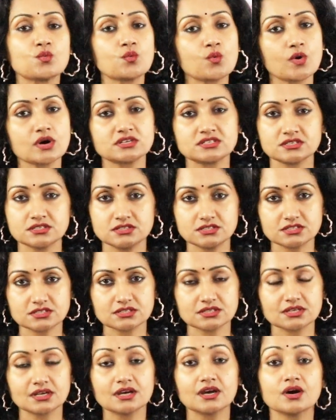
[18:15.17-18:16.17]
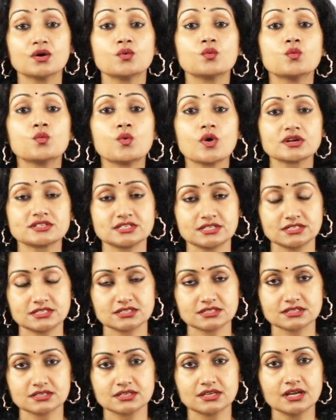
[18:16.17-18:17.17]
what'd.
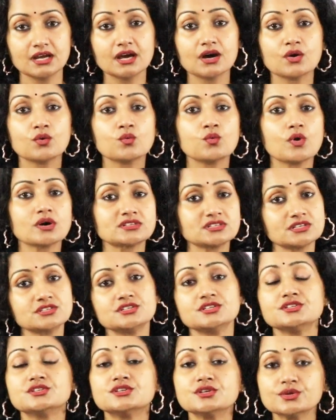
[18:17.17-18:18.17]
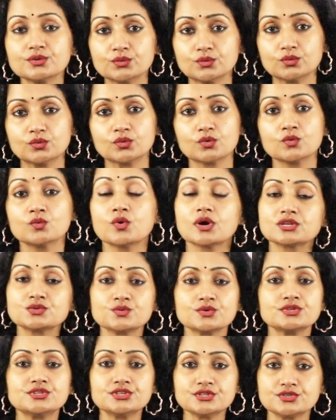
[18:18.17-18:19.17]
What'd. What did you do? What
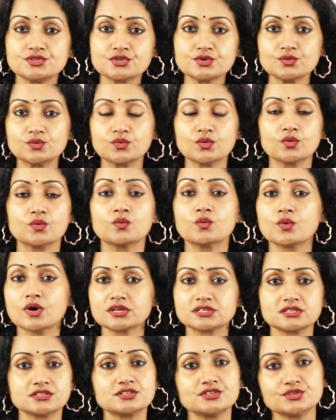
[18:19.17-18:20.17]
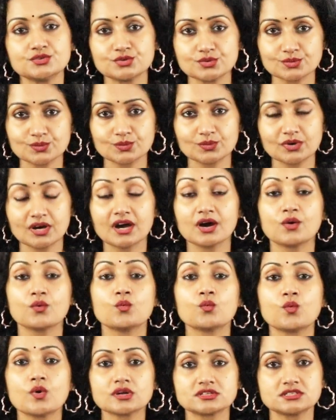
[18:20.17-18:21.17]
would you do? What did you do?
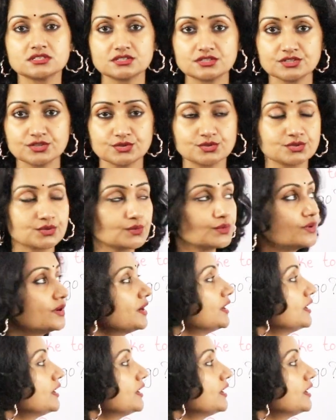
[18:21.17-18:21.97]
What did you do?